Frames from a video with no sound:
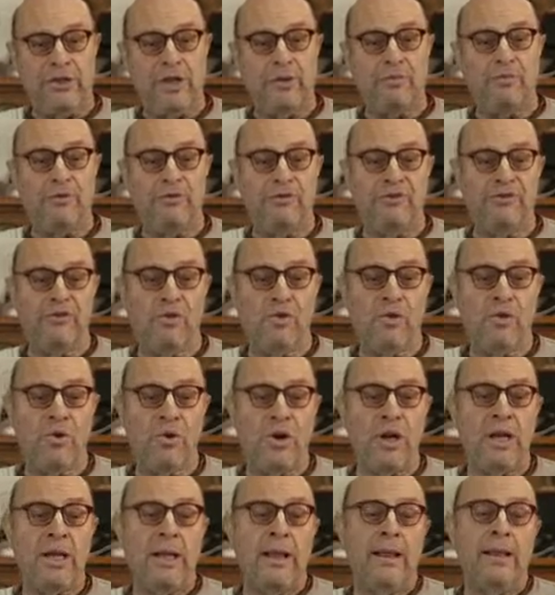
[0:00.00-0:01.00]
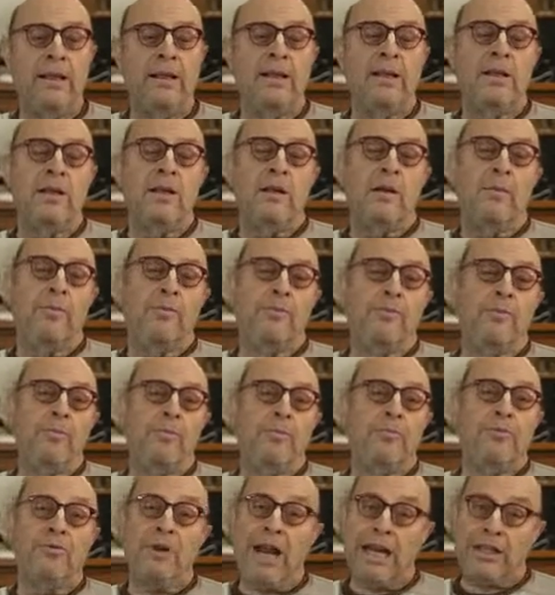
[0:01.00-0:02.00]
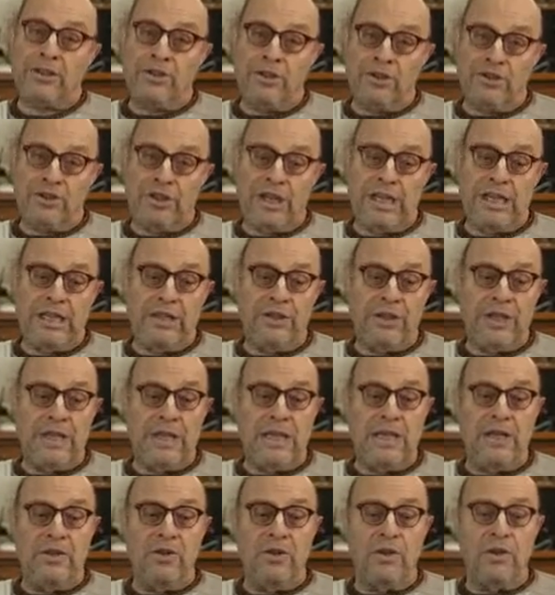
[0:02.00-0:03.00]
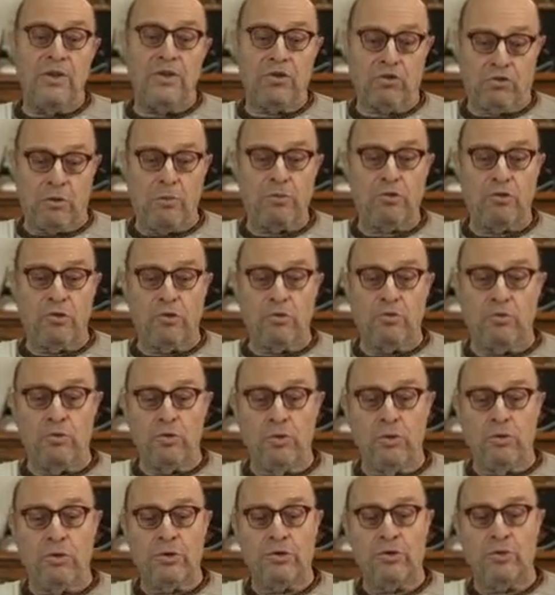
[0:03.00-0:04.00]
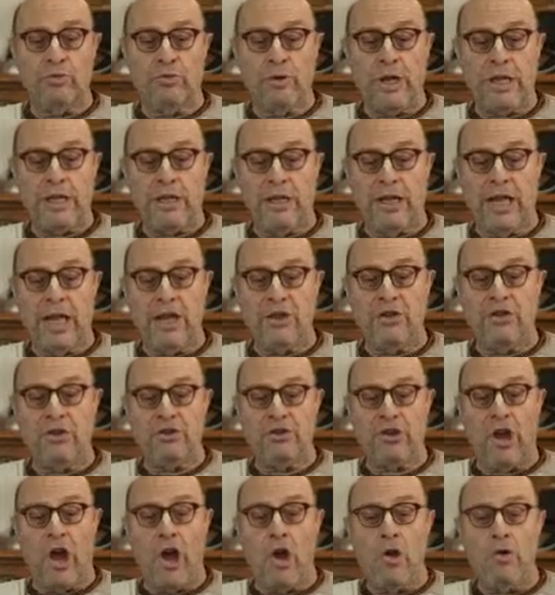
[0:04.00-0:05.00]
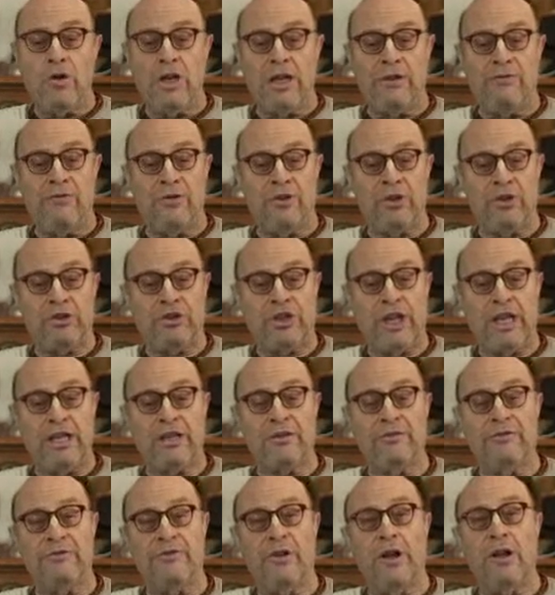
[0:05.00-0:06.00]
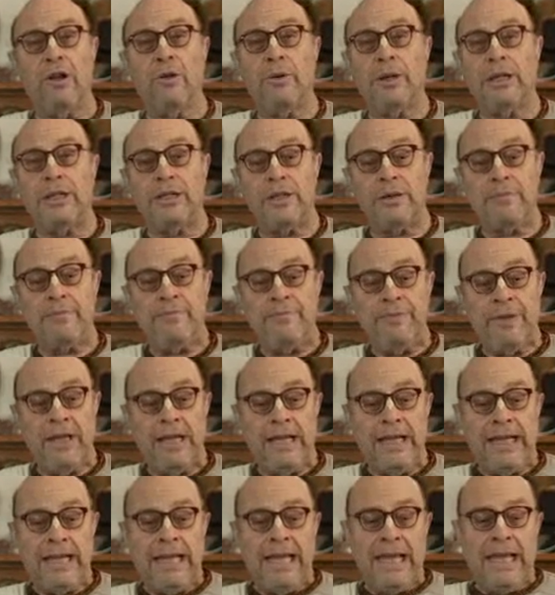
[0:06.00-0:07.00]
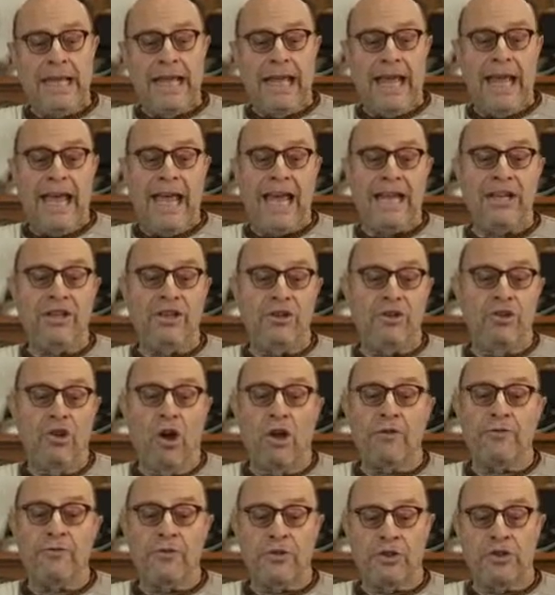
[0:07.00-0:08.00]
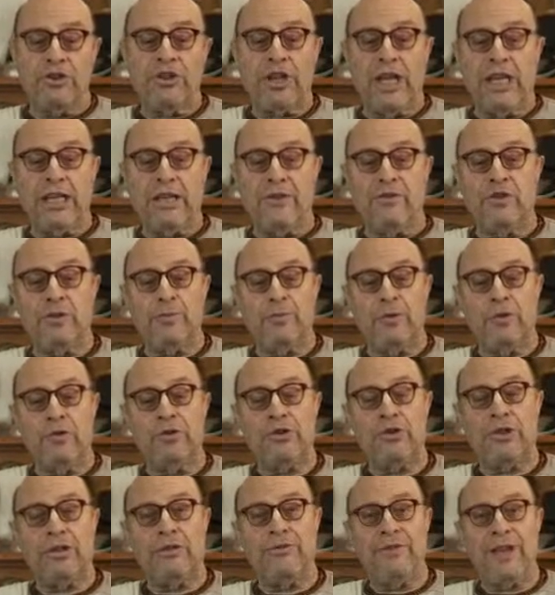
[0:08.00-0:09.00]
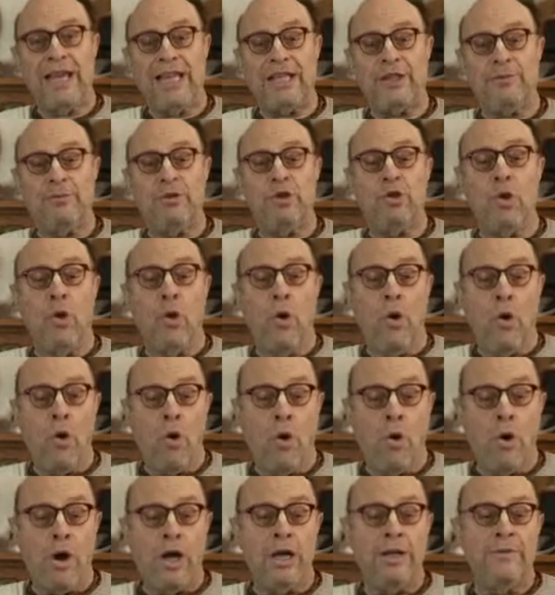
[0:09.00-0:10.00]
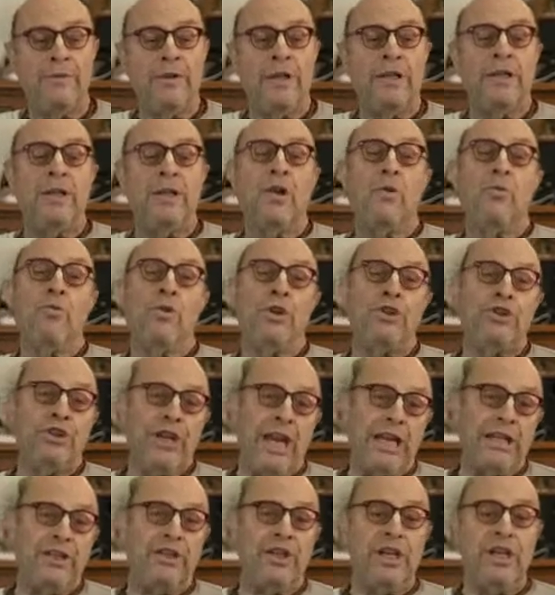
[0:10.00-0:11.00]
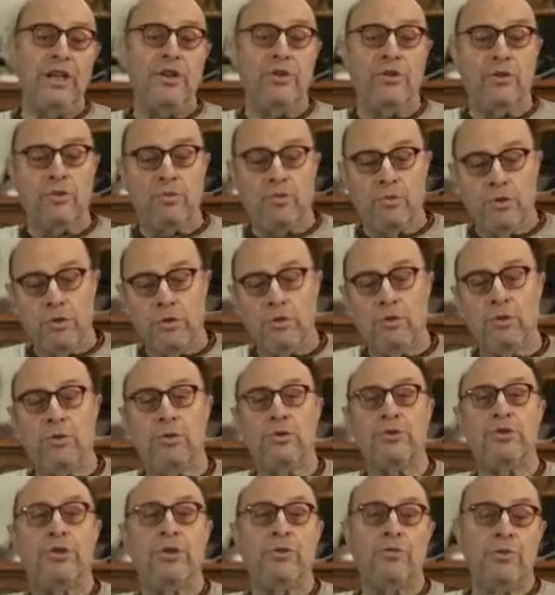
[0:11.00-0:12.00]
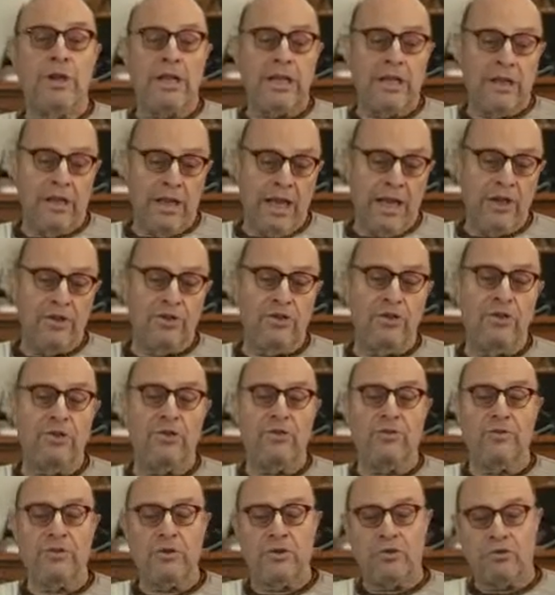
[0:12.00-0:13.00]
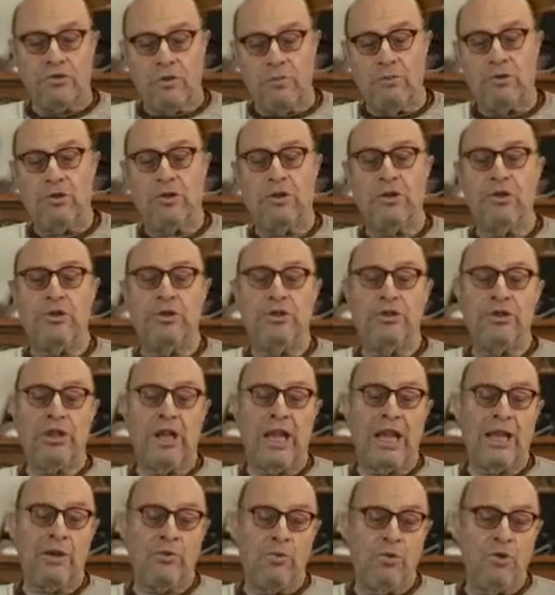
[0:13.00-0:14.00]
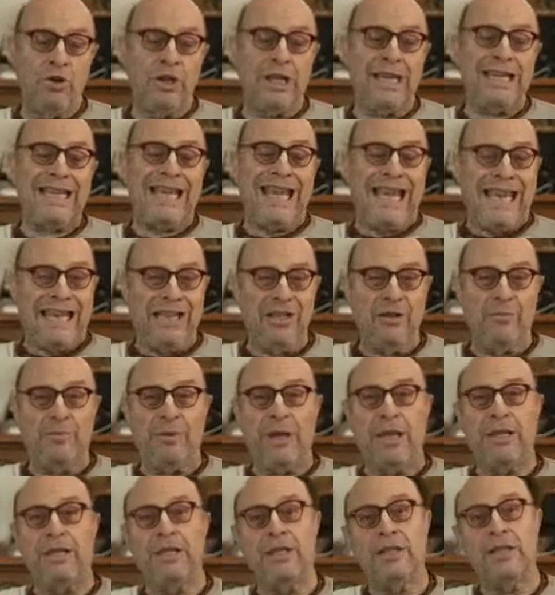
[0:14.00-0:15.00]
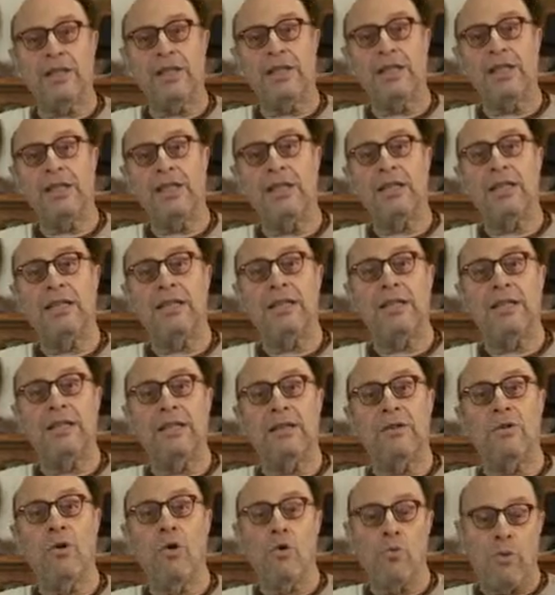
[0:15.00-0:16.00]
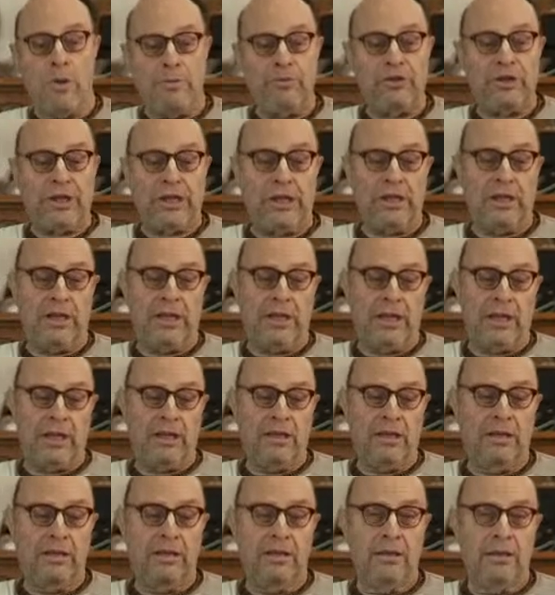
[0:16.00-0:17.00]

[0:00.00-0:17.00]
Number 4, practicing the scriptural rules and regulations only for the sake of following them and not for the sake of spiritual advancement, or rejecting the rules and regulations of the scriptures and working independently or whimsically.